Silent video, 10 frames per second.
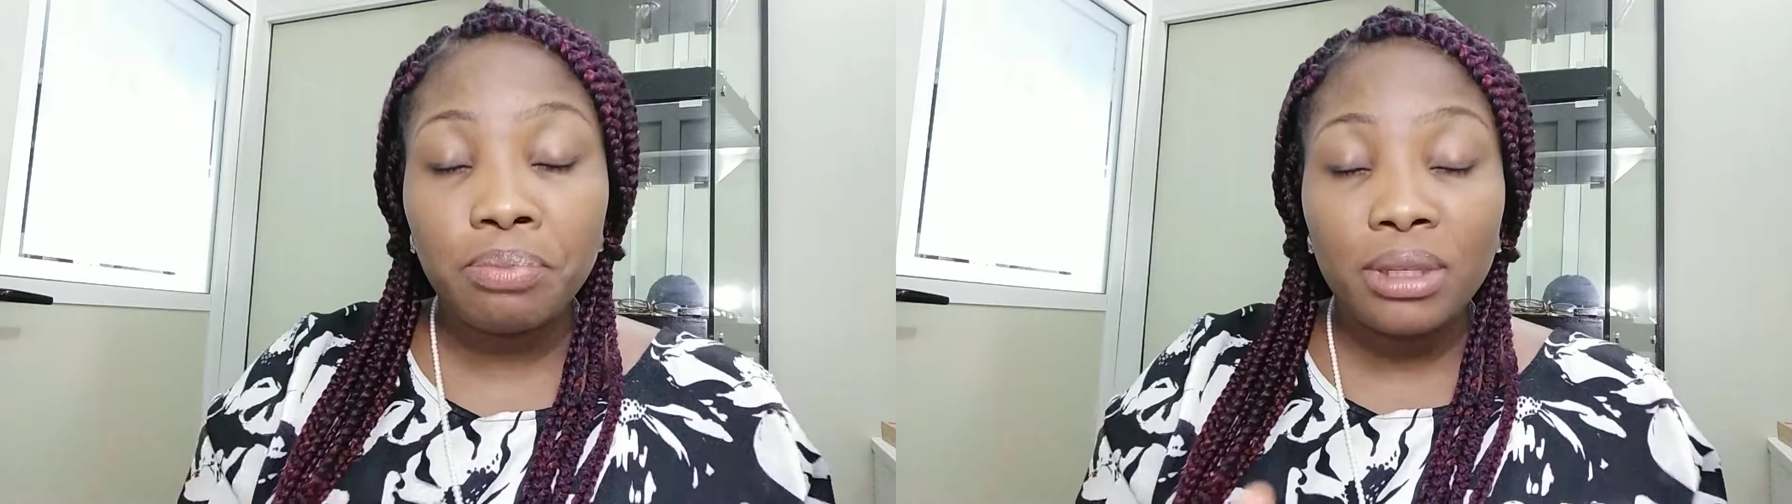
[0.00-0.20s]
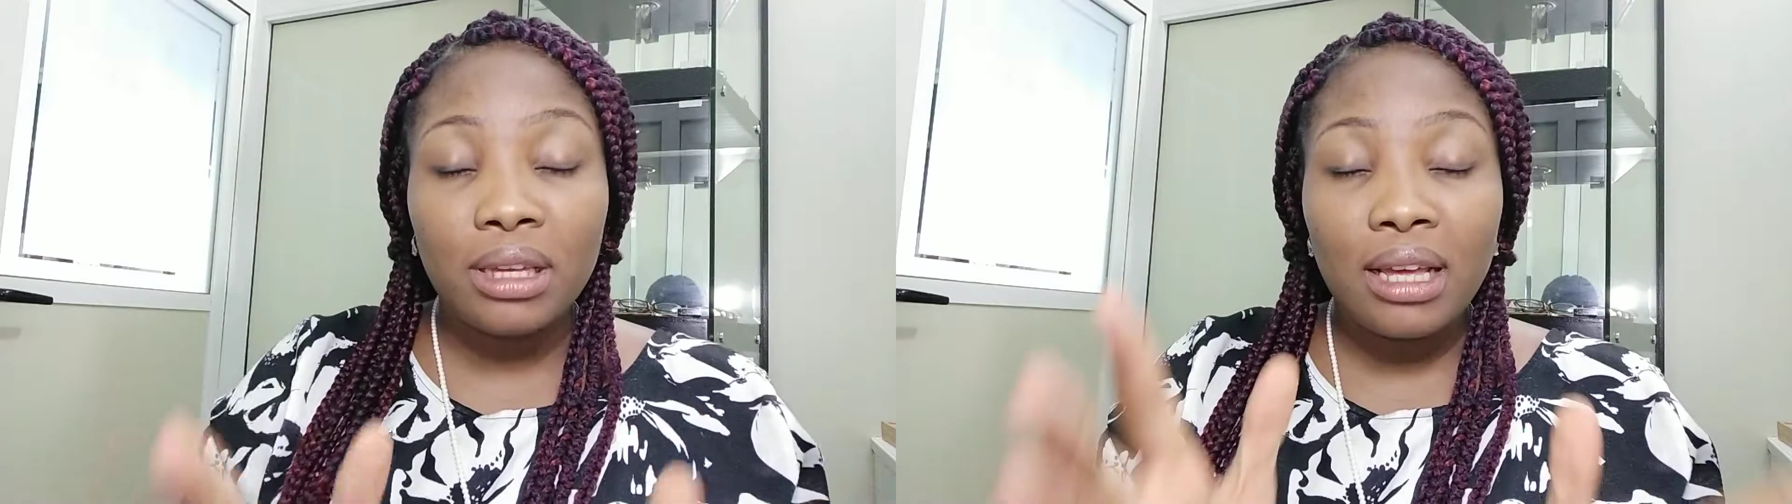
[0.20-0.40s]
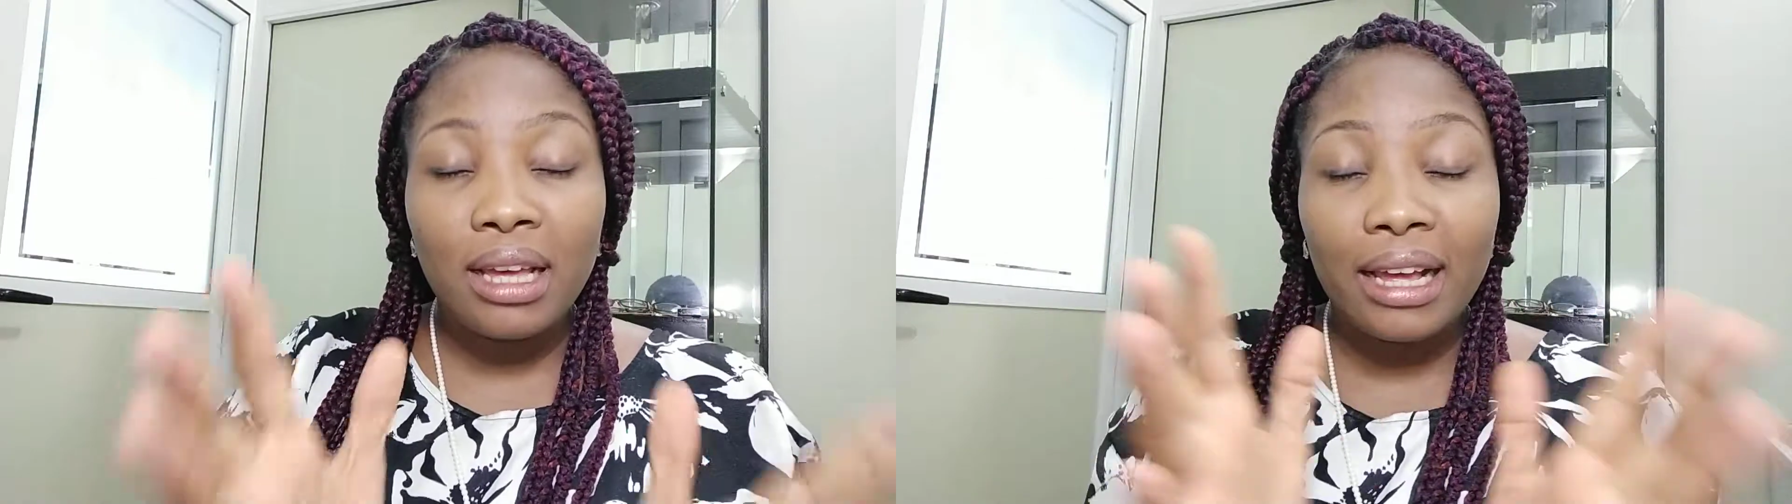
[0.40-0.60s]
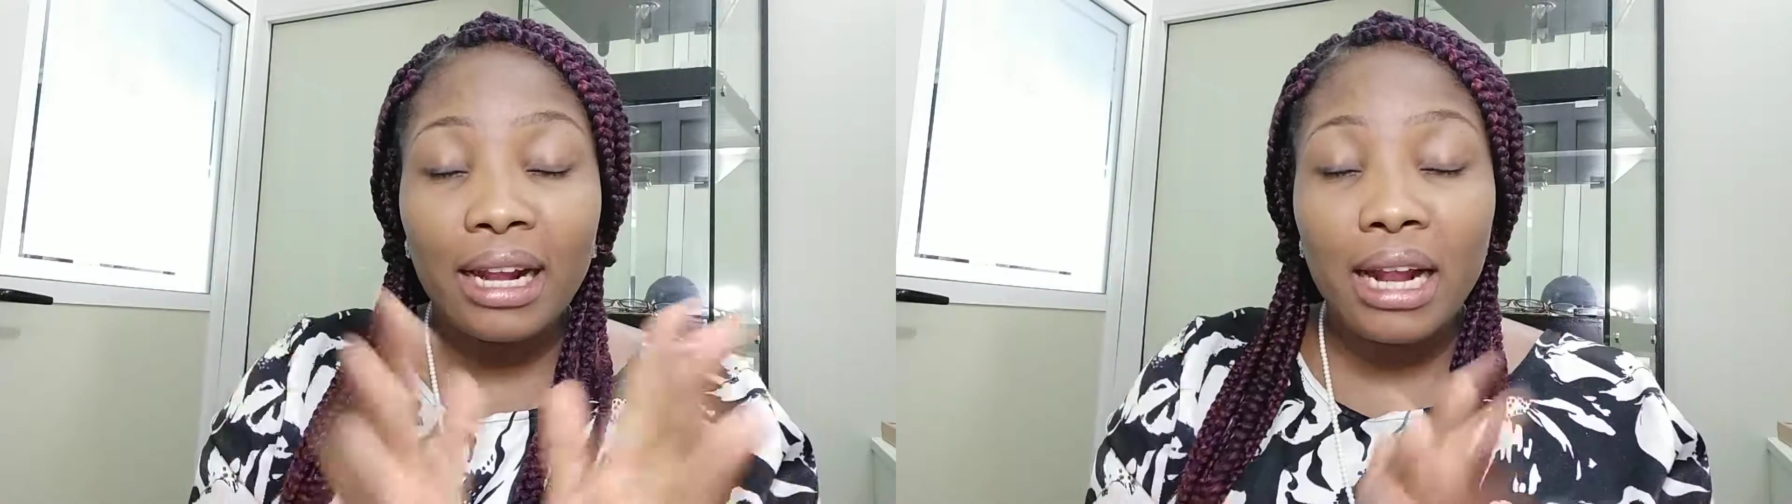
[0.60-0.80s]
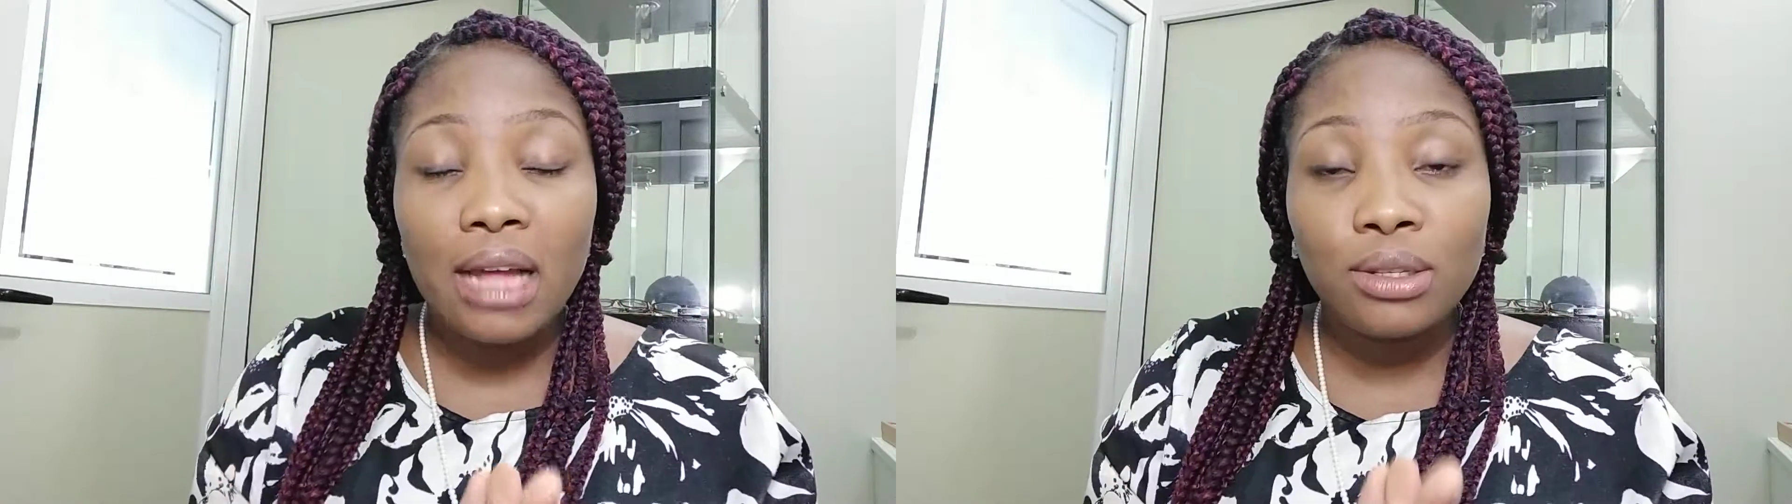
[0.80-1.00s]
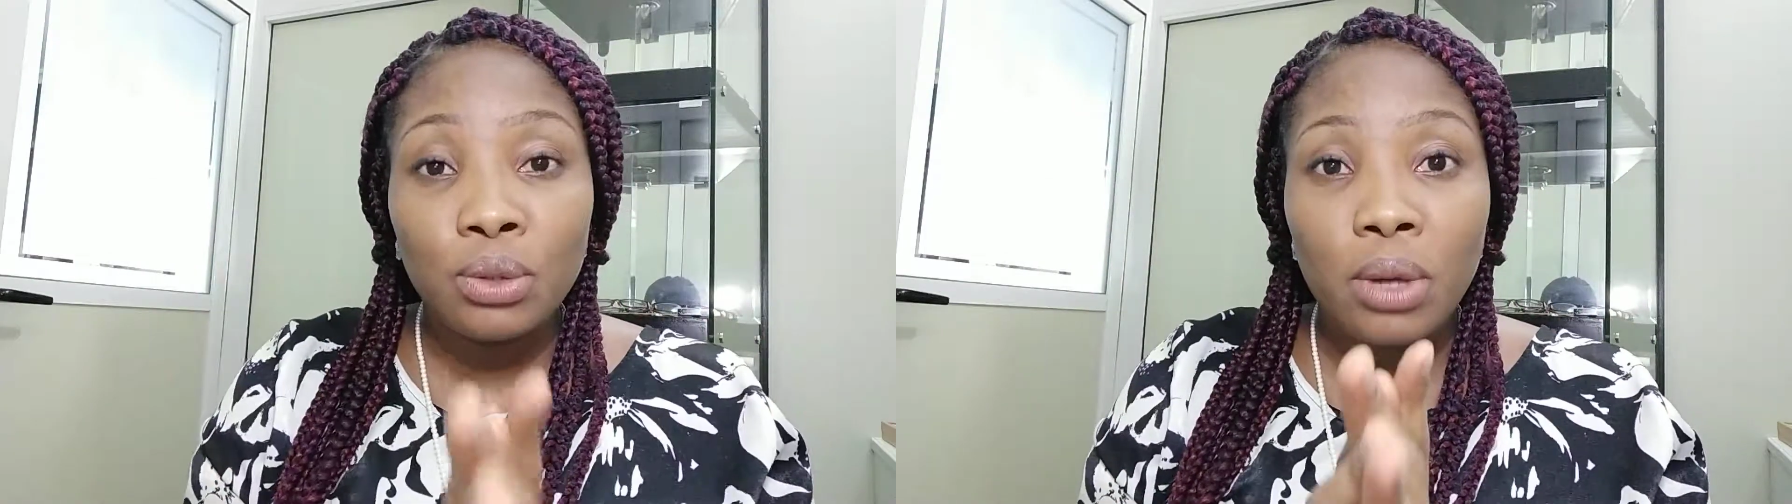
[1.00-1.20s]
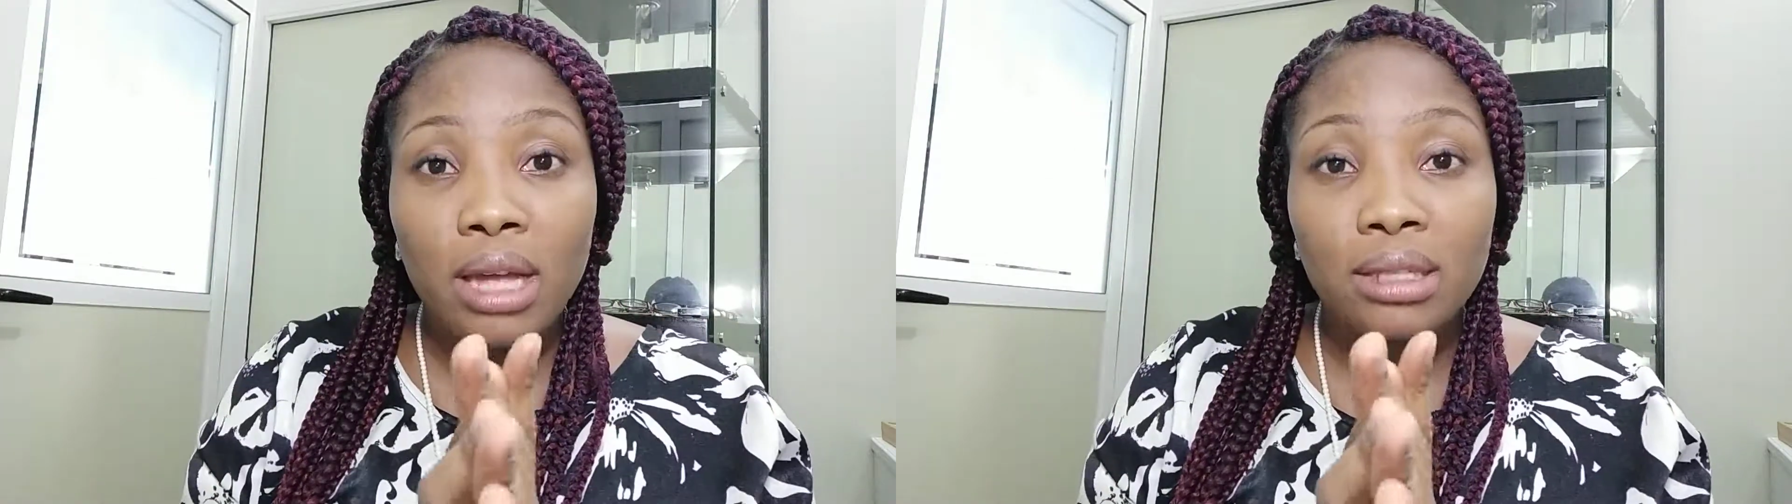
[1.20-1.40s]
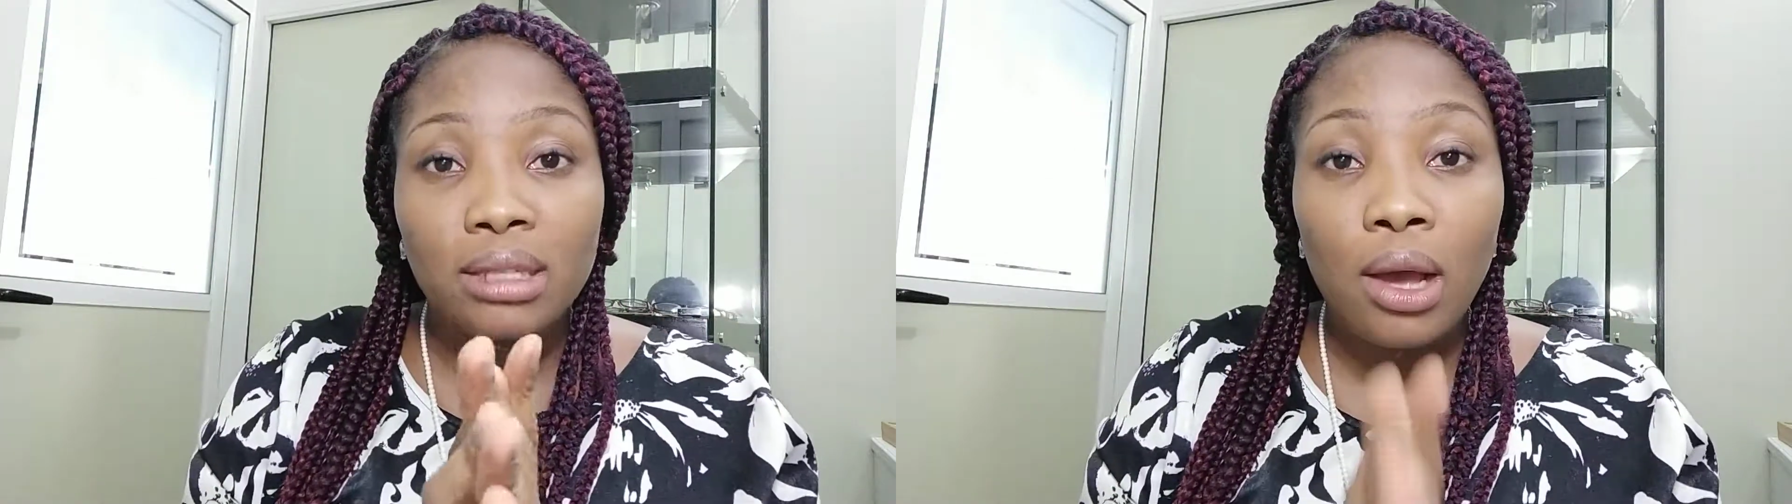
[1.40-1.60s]
be glad to
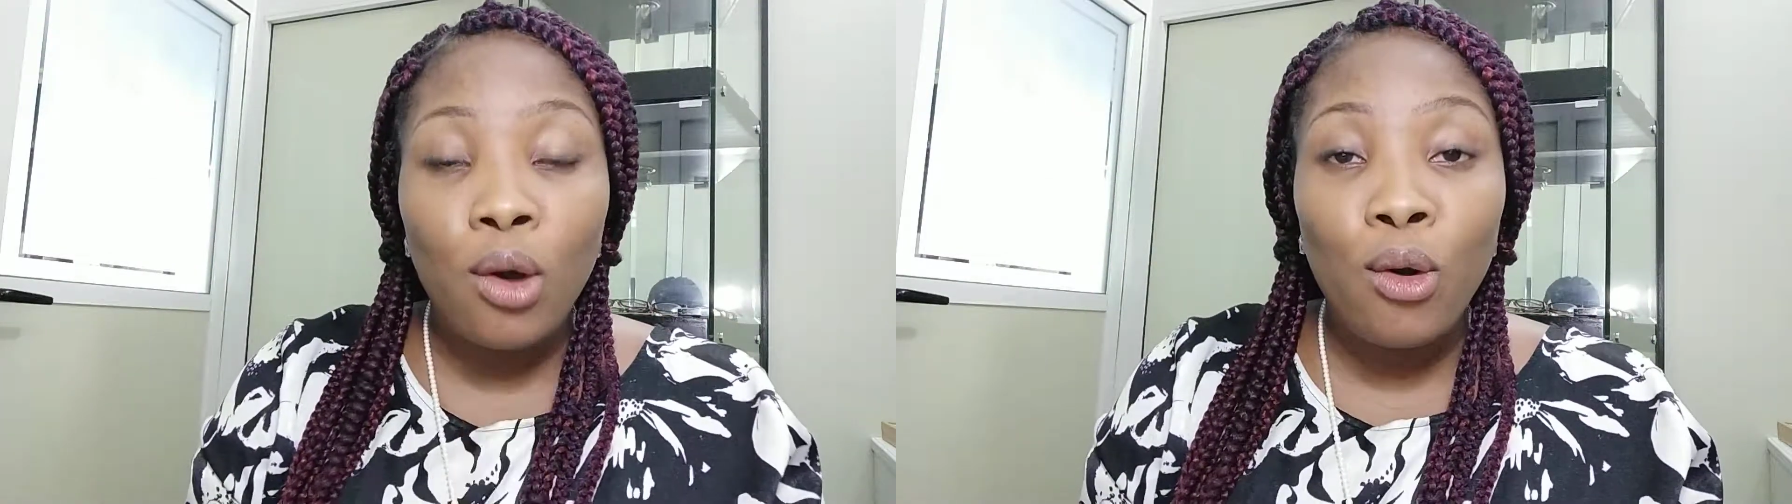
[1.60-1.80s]
answer